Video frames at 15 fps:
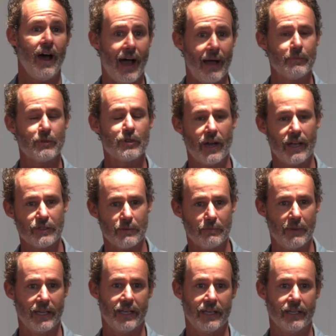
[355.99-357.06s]
i'm
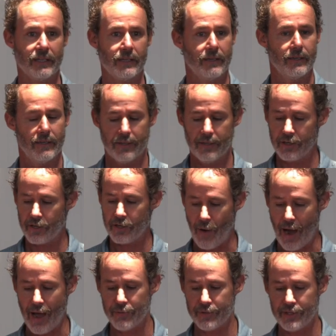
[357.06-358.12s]
transmitting
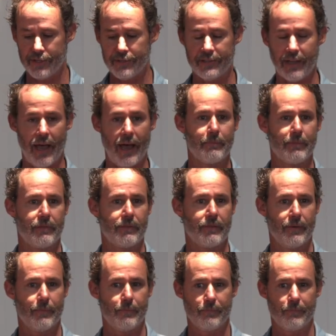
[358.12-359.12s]
grounded depth